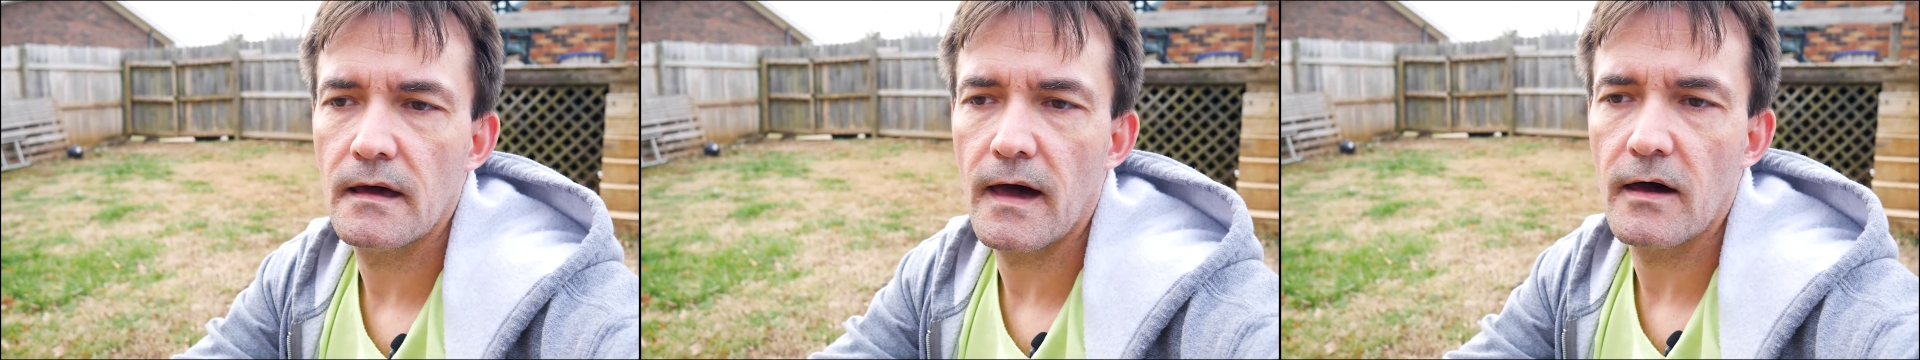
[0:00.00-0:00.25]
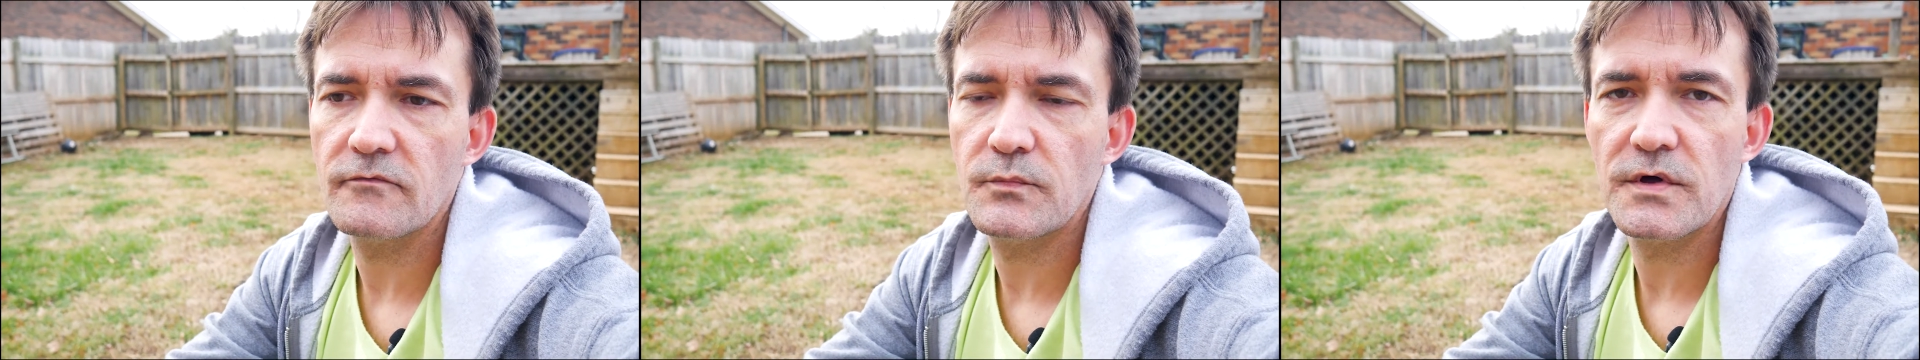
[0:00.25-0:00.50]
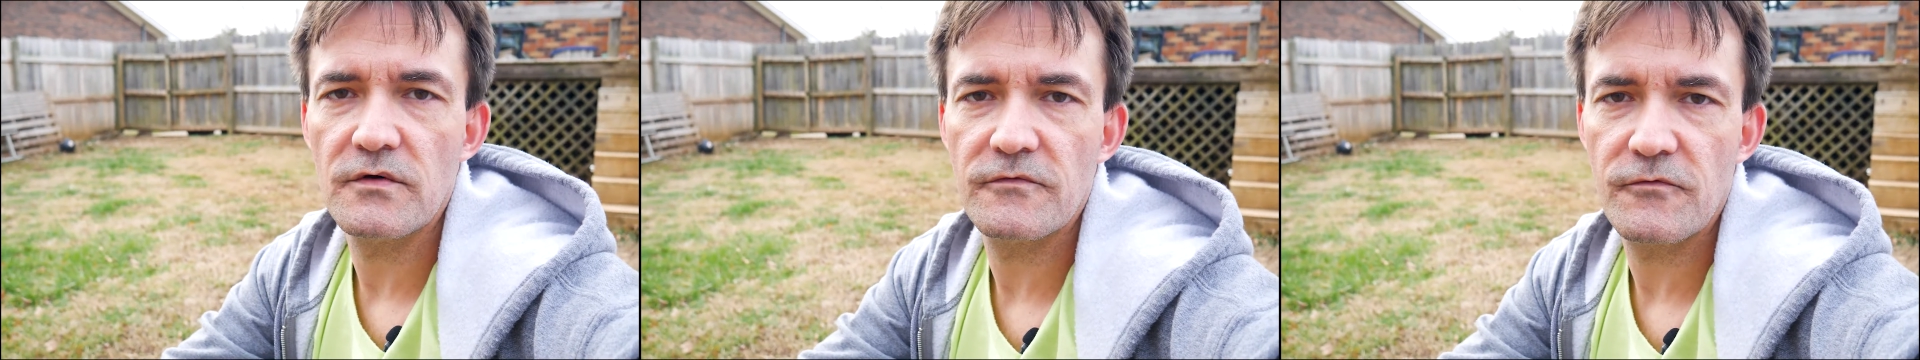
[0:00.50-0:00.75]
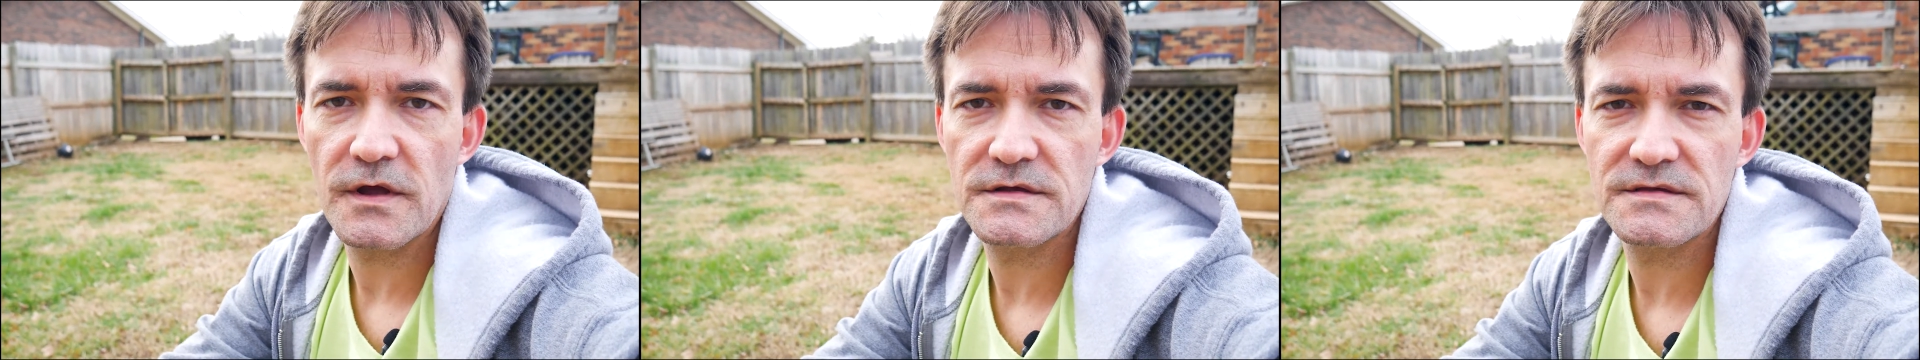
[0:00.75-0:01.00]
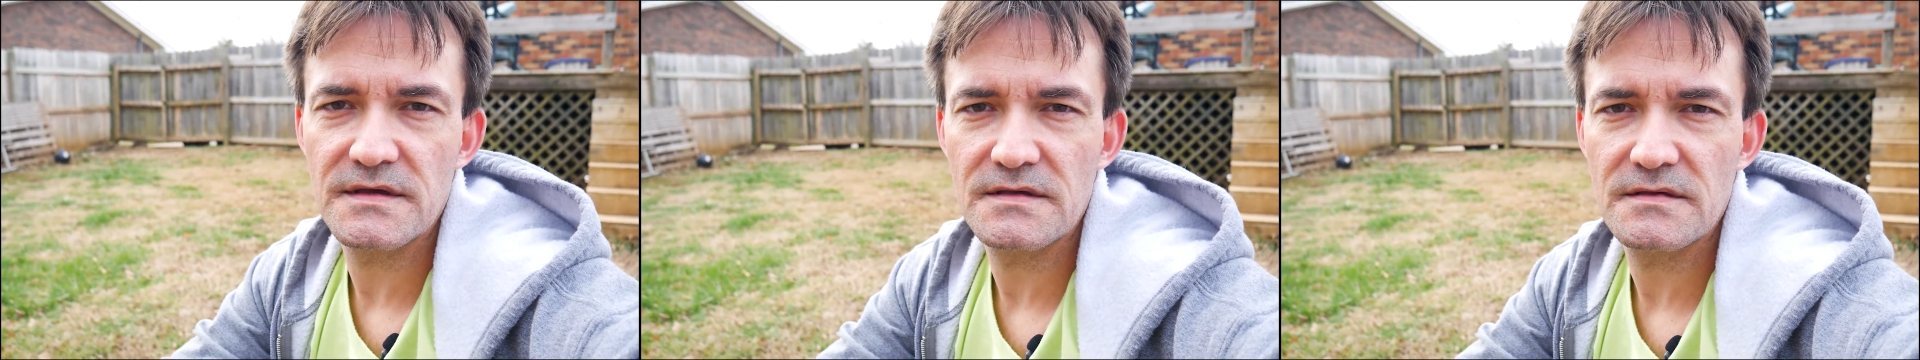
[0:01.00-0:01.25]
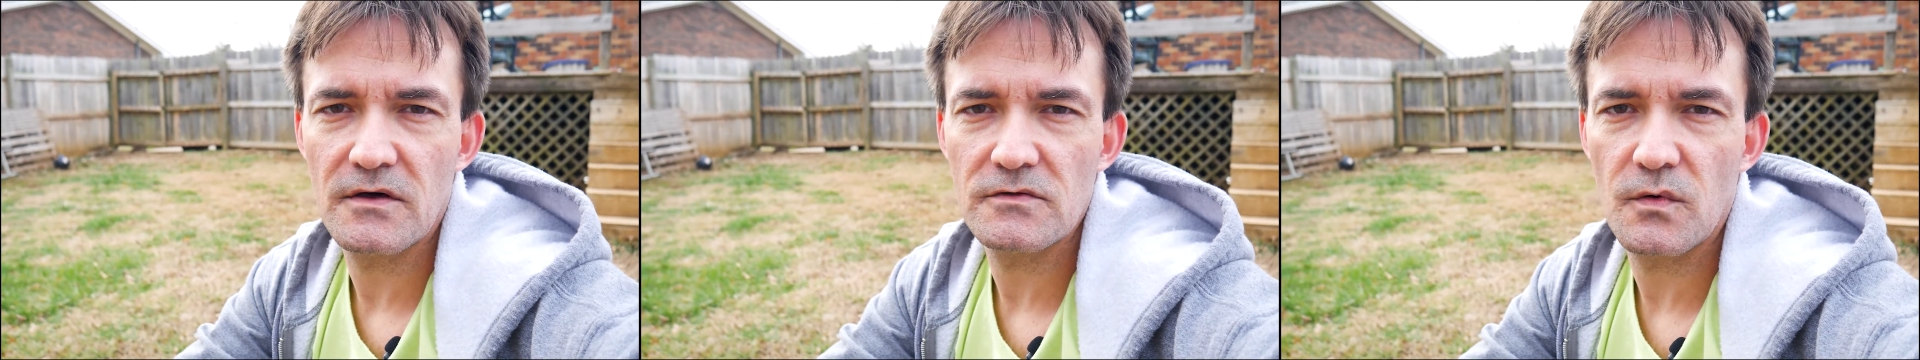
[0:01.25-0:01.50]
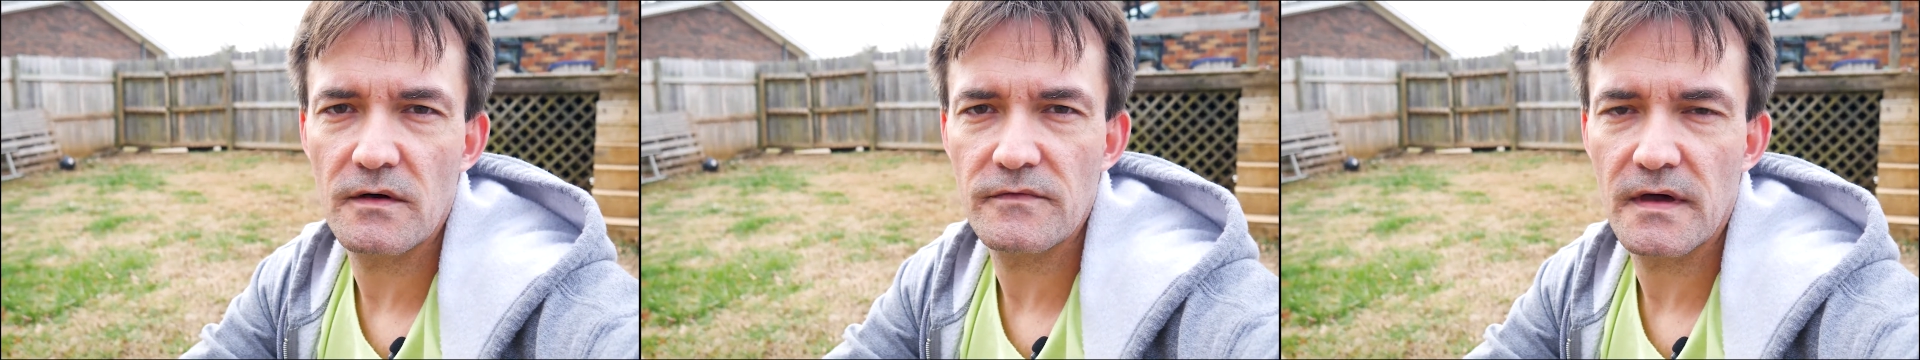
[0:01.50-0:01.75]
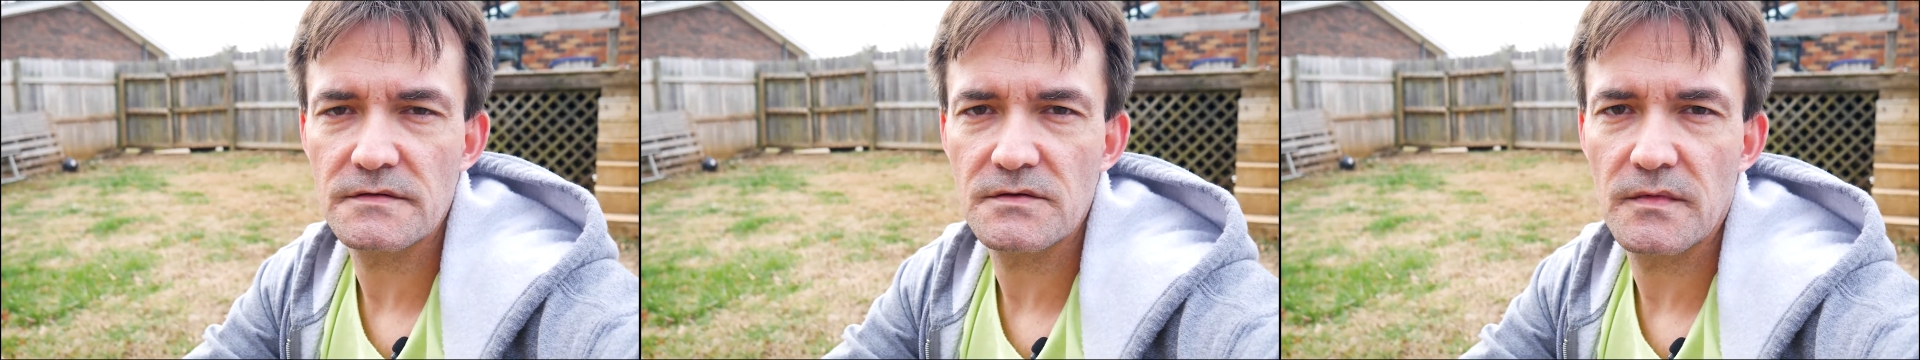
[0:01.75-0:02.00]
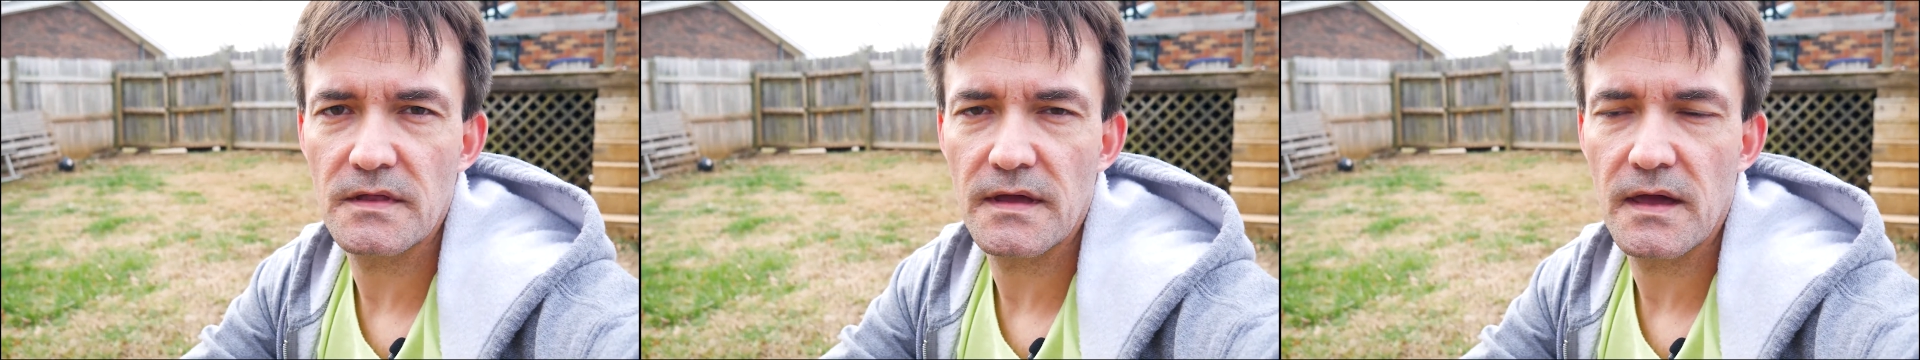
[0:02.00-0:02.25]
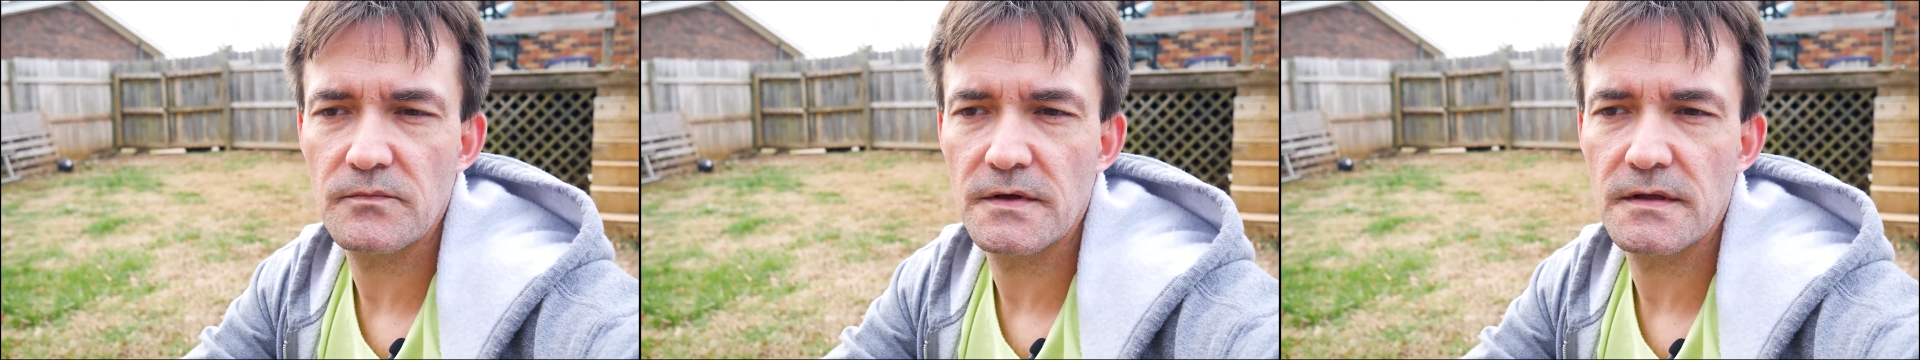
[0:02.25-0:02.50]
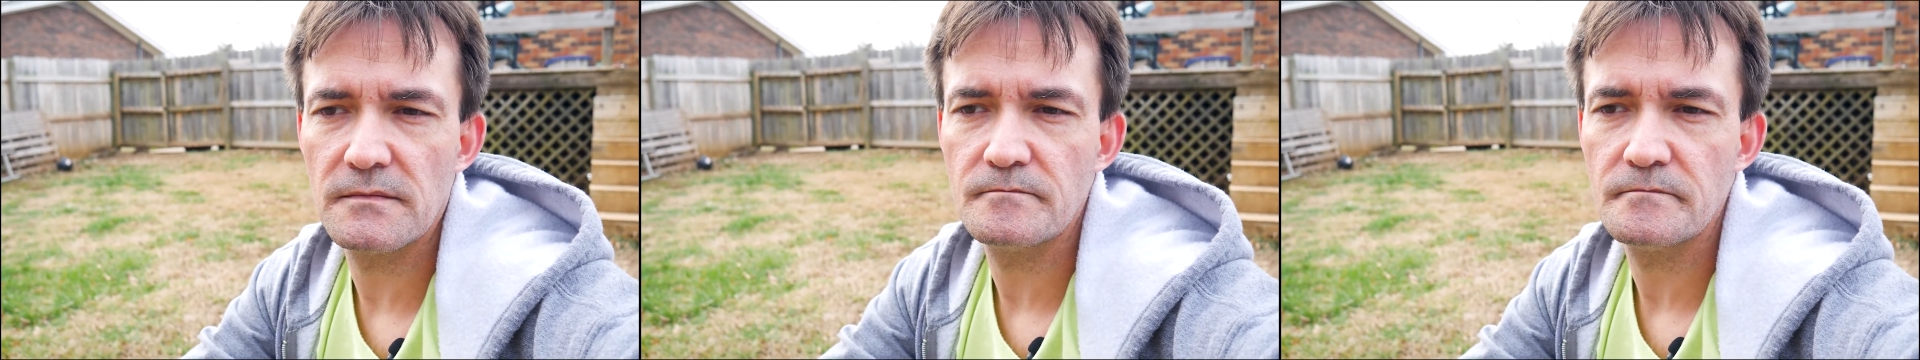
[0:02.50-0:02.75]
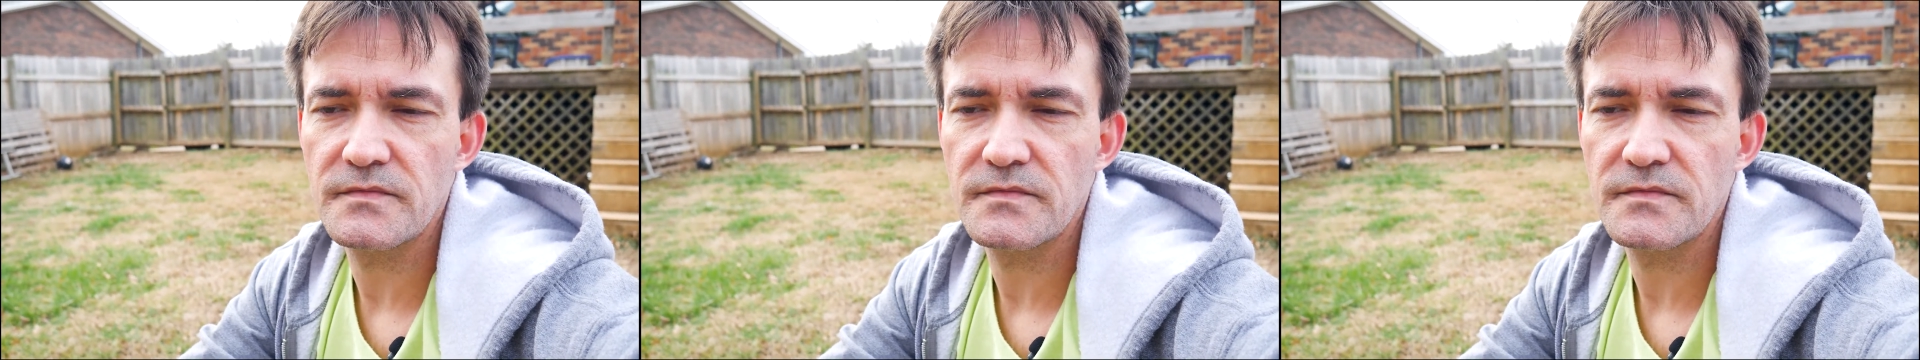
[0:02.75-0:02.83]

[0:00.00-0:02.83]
I've put a fresh 6 cell 12,000 milliamp in it.